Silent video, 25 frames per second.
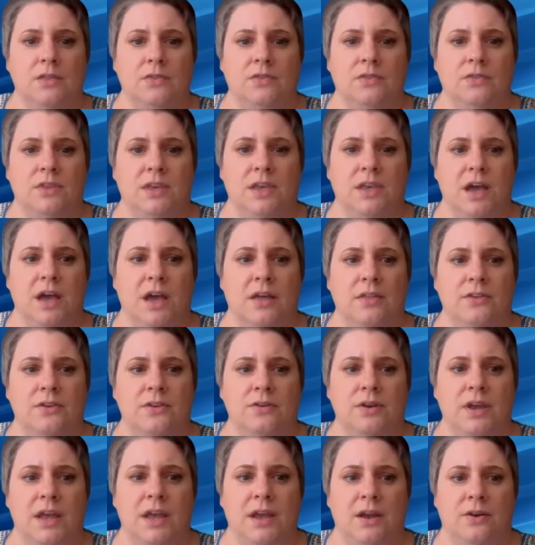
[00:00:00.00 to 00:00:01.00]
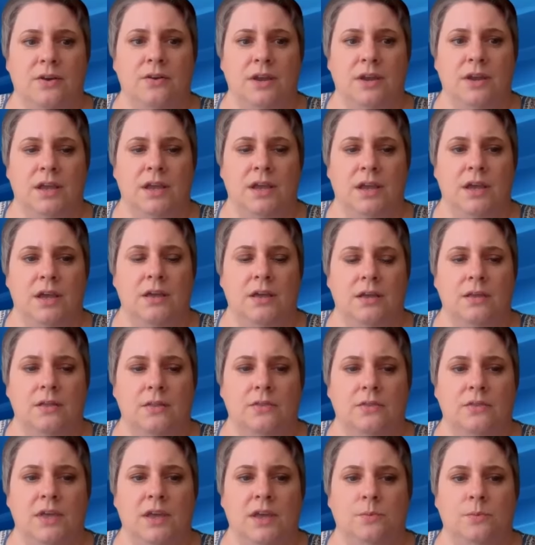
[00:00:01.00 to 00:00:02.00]
The other area
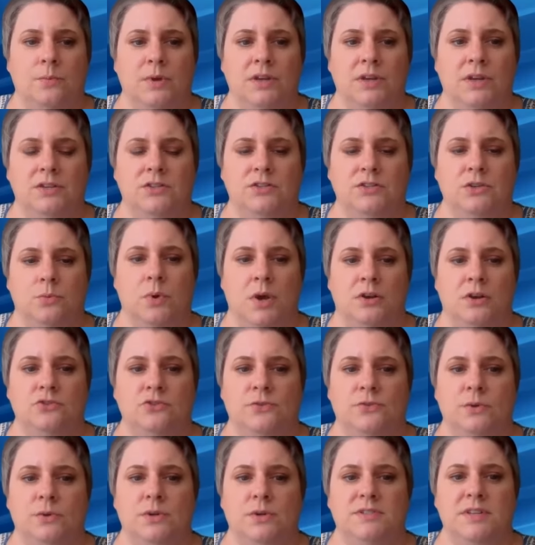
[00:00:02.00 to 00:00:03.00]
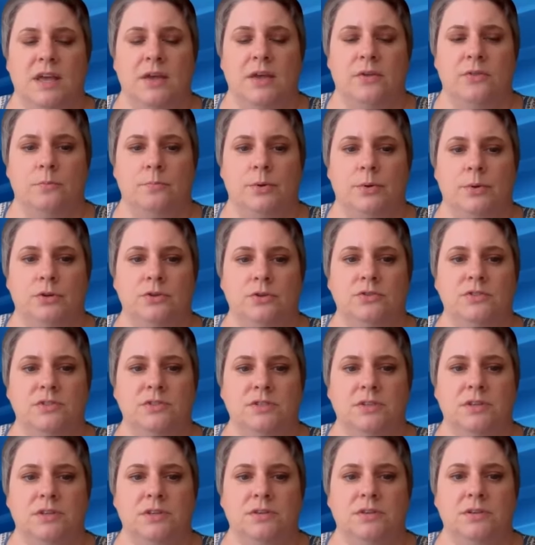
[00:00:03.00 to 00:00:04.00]
that we need to watch for is how the
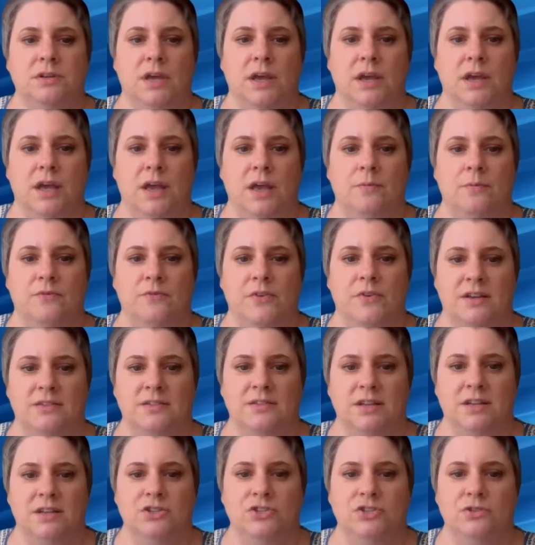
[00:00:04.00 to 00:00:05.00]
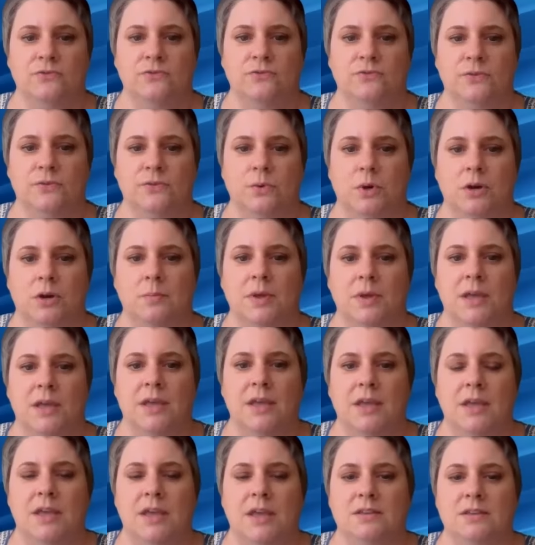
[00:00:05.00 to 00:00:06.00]
person vaccination form
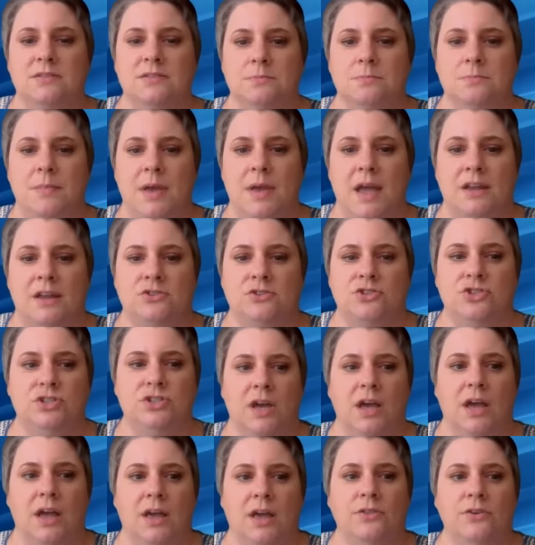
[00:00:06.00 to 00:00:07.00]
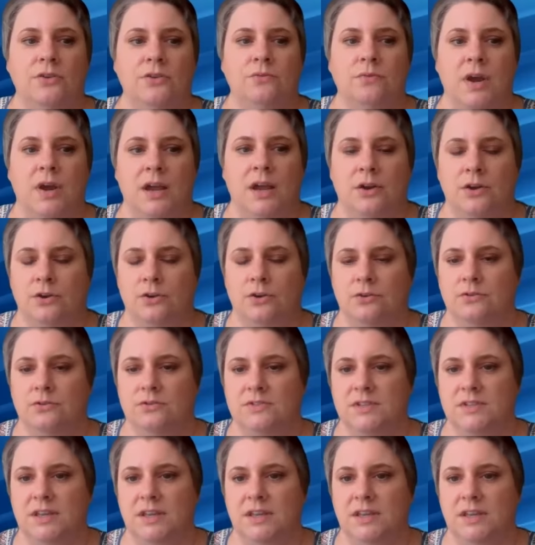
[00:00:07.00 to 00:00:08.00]
is matched to other
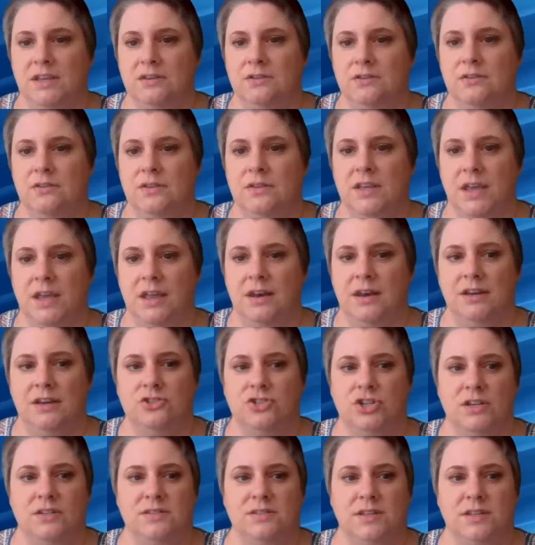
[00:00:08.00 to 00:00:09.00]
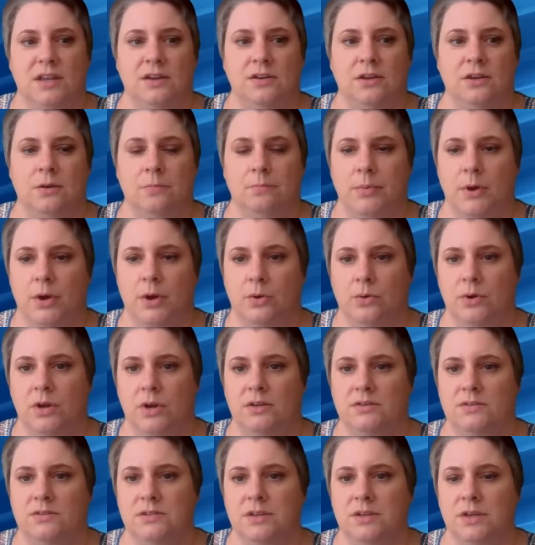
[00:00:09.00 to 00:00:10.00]
records in the NHSN
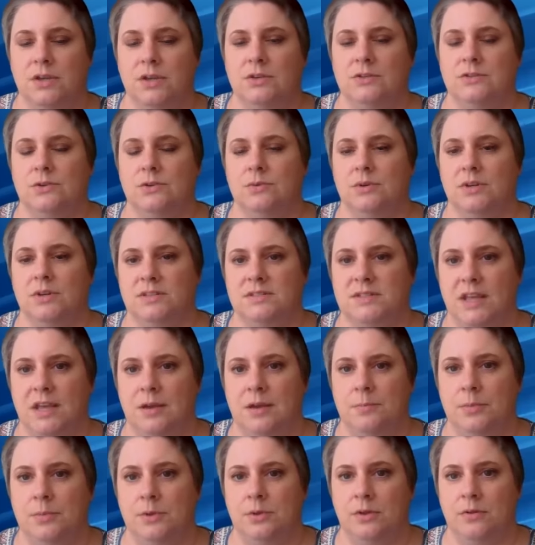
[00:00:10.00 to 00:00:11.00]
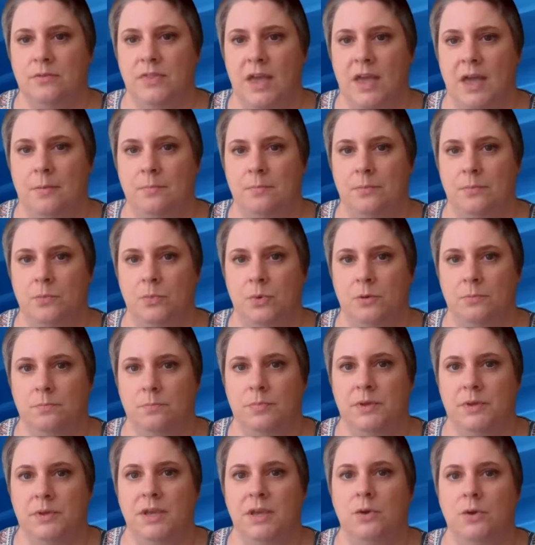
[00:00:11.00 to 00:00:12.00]
components. So an example of that
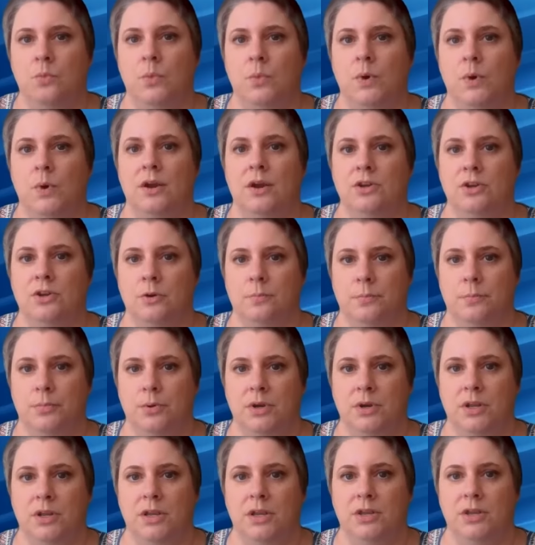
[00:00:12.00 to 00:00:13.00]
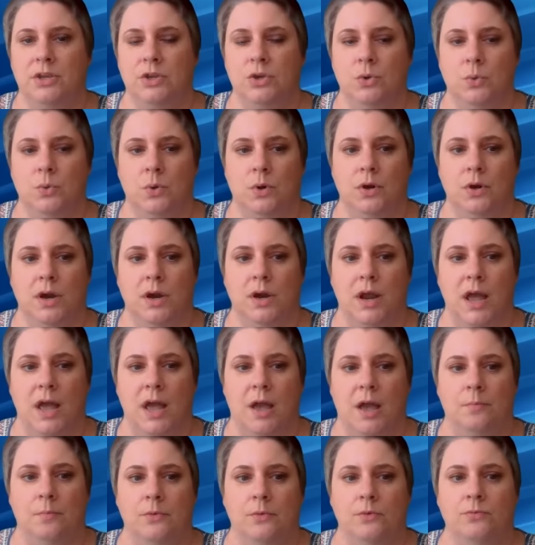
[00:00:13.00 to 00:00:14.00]
would be where you're putting your
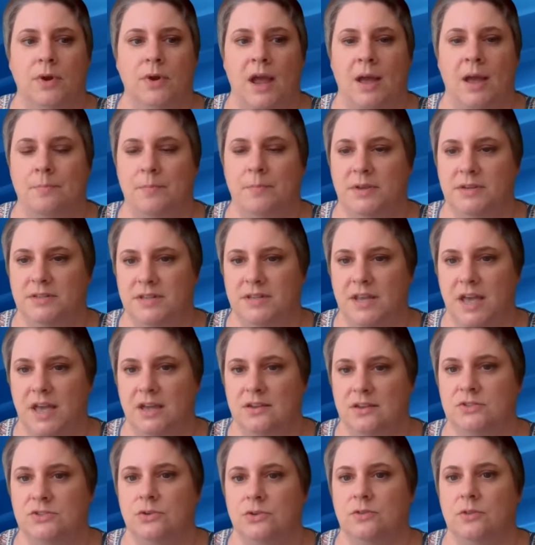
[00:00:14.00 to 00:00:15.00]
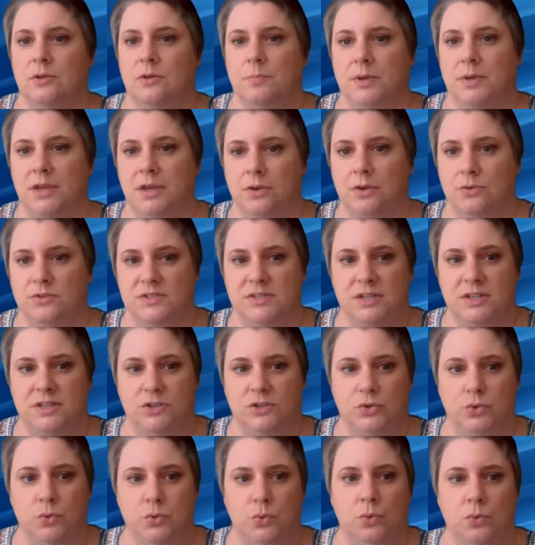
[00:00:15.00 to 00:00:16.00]
rapid test or the
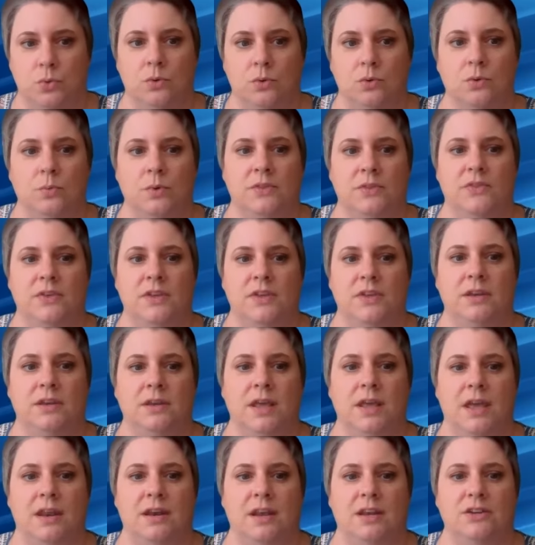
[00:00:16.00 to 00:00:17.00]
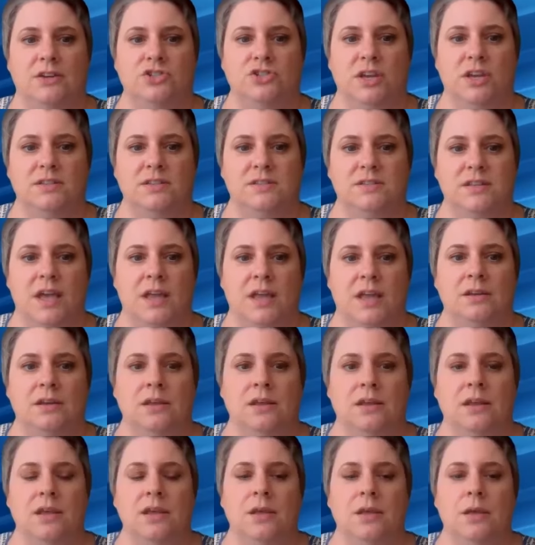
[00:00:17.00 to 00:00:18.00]
POC tool within
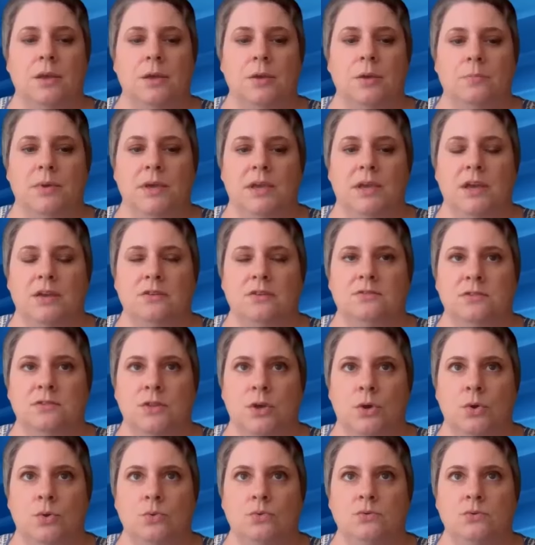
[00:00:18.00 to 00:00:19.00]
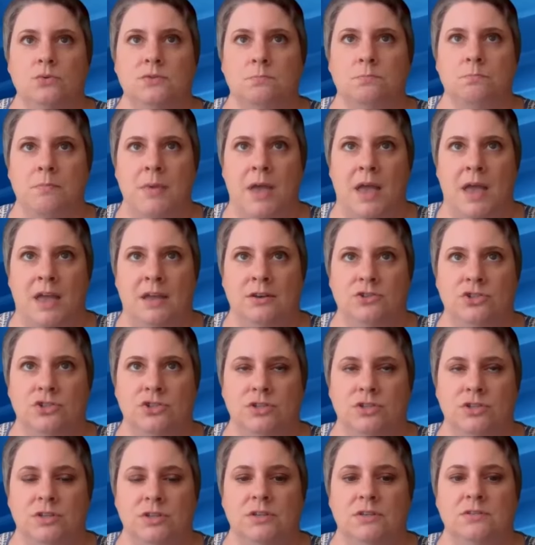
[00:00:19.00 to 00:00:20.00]
NHSN, because those
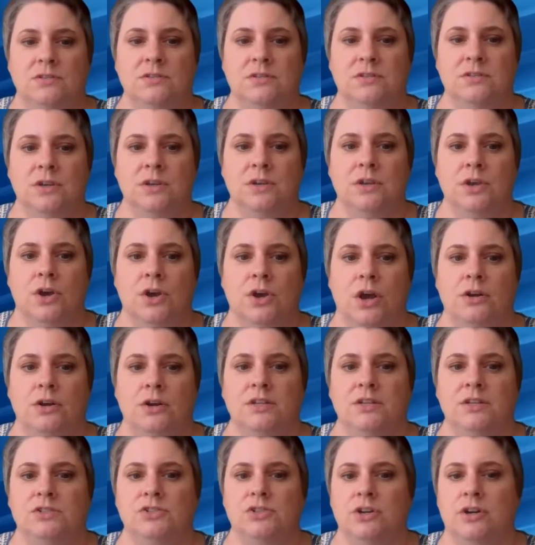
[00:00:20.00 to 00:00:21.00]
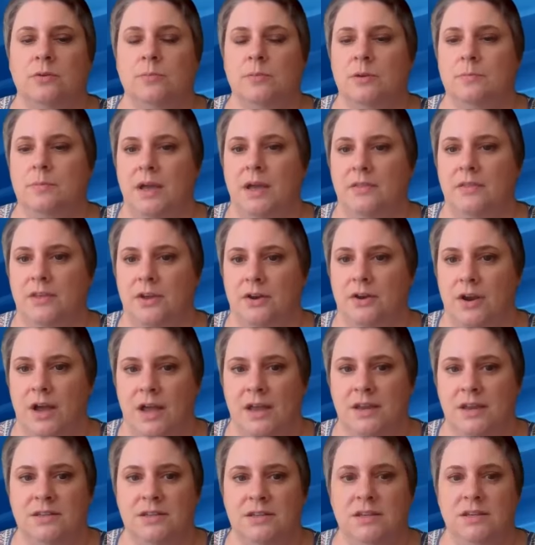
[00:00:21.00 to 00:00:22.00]
matches are determined by their
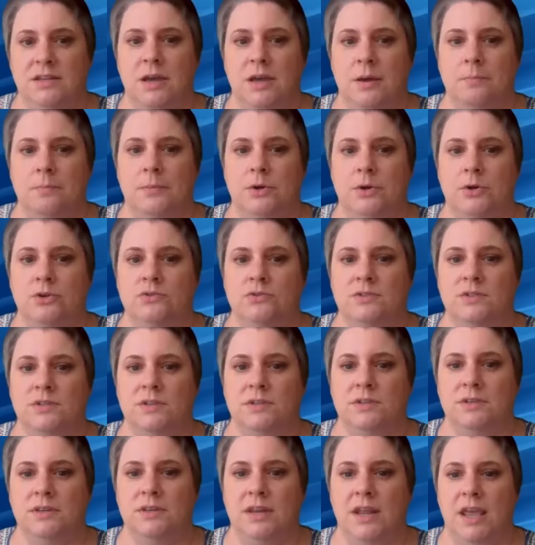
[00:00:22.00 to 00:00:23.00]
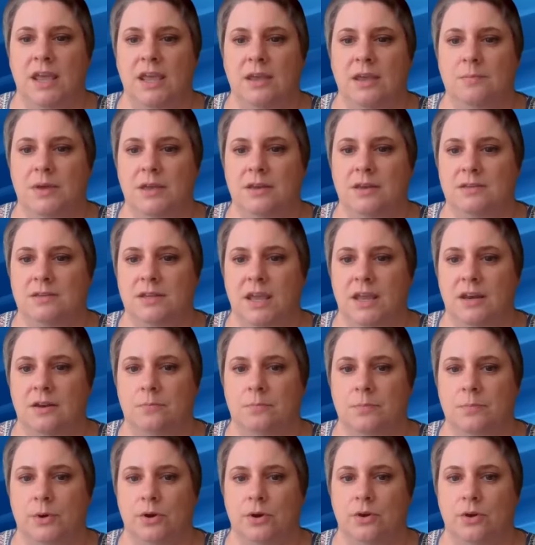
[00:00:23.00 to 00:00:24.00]
ID numbers, name, and date
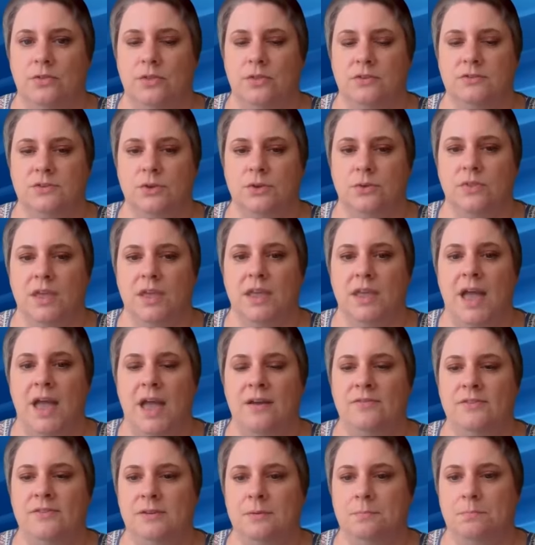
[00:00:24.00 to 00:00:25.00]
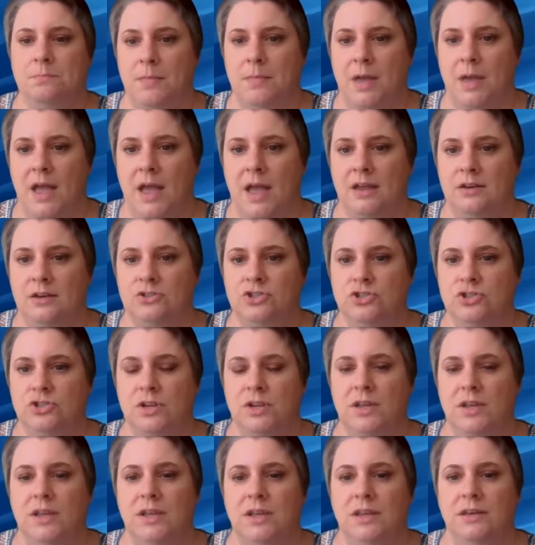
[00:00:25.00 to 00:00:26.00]
of birth. So they have to match
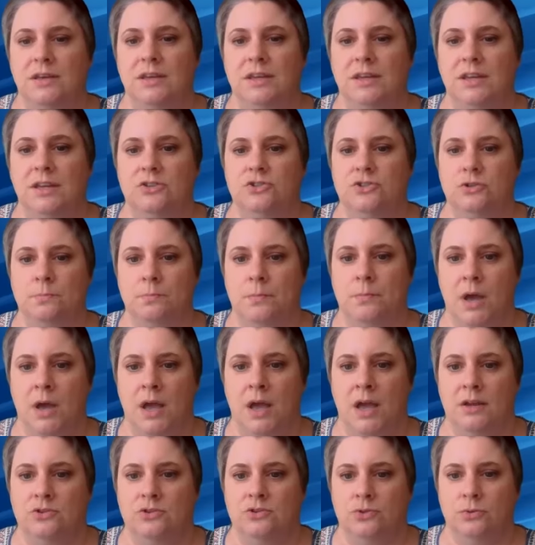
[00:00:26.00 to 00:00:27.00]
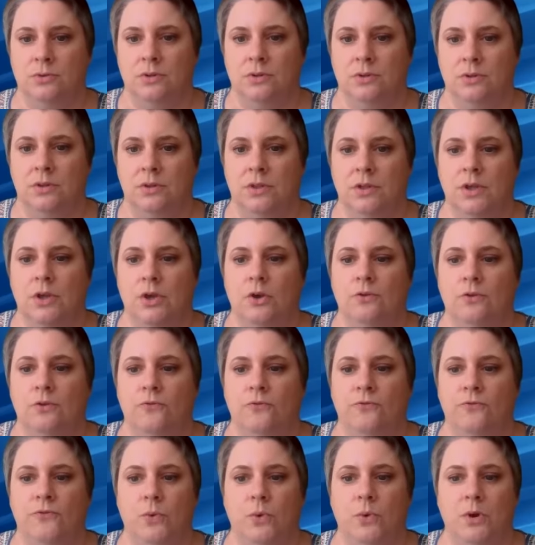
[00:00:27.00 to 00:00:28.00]
in each module
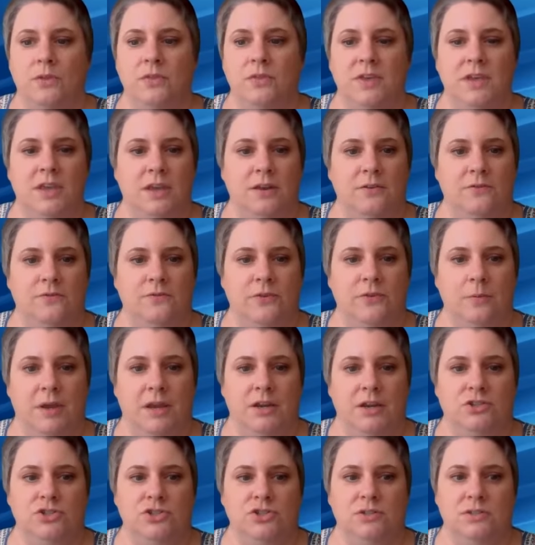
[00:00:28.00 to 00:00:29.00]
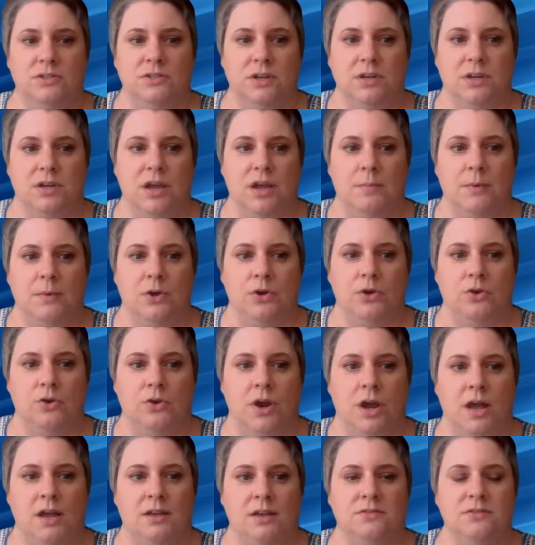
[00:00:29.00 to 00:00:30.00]
for the information to come
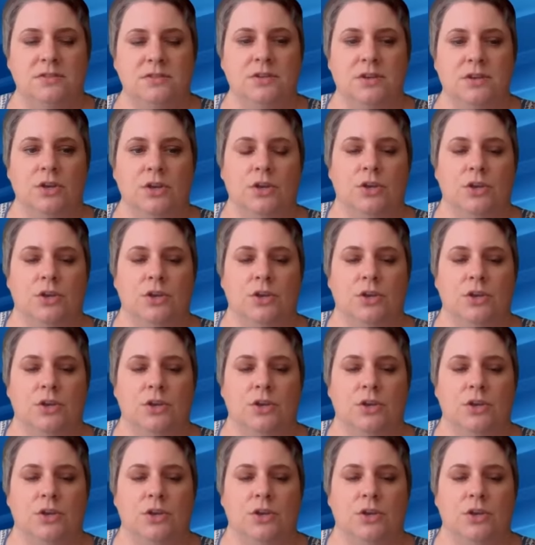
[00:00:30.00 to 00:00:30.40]
across.